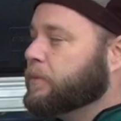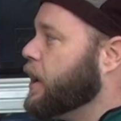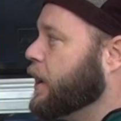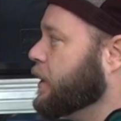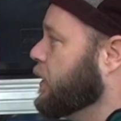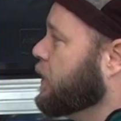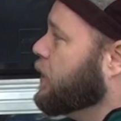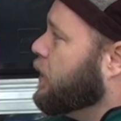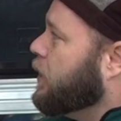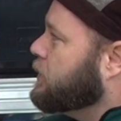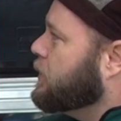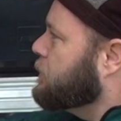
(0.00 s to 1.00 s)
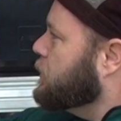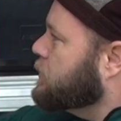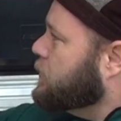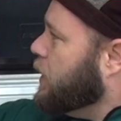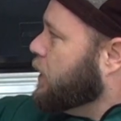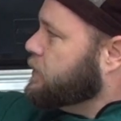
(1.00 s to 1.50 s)
by our different
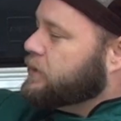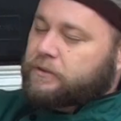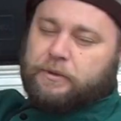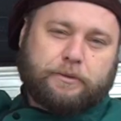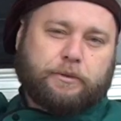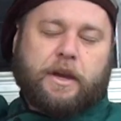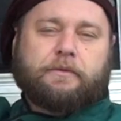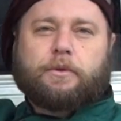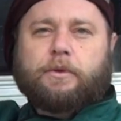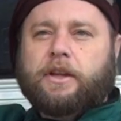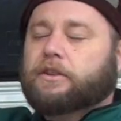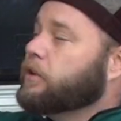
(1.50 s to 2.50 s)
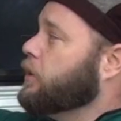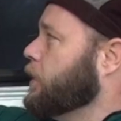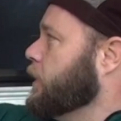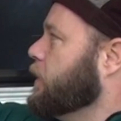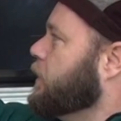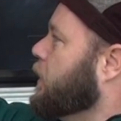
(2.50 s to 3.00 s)
sauces, which we have a red
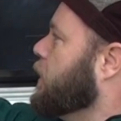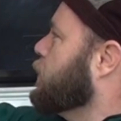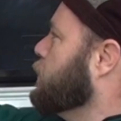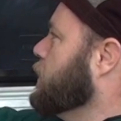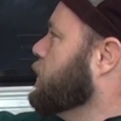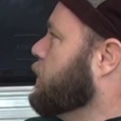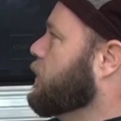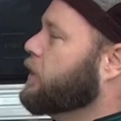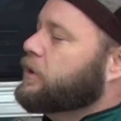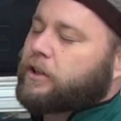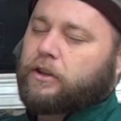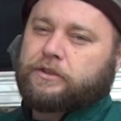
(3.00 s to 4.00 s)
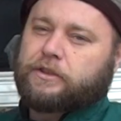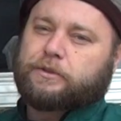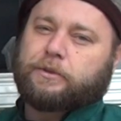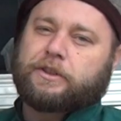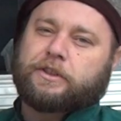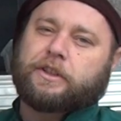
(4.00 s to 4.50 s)
curry, a green curry, toasted
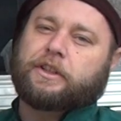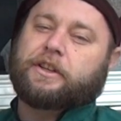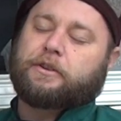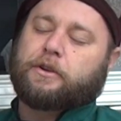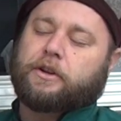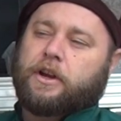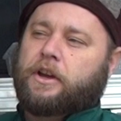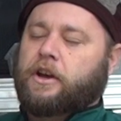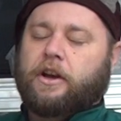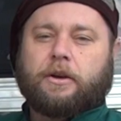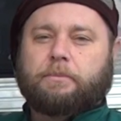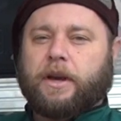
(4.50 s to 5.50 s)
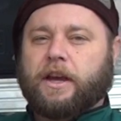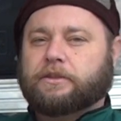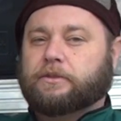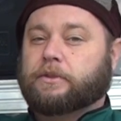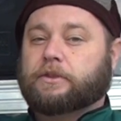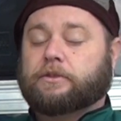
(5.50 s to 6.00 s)
sweet chili, or a
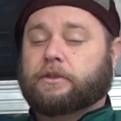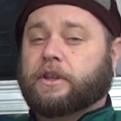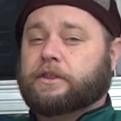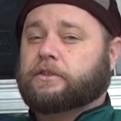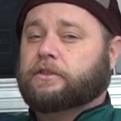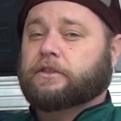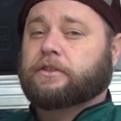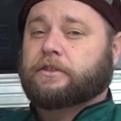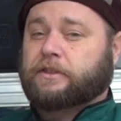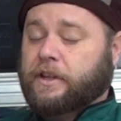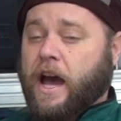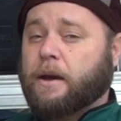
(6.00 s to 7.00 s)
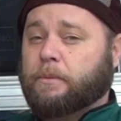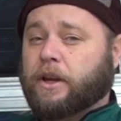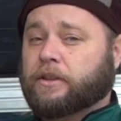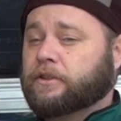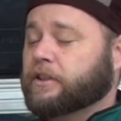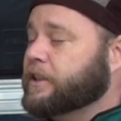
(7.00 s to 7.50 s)
basil with traditional Thai
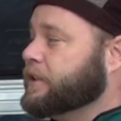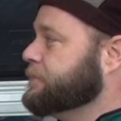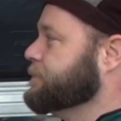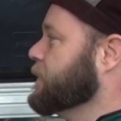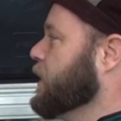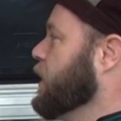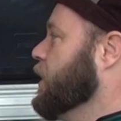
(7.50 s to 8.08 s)
basil in it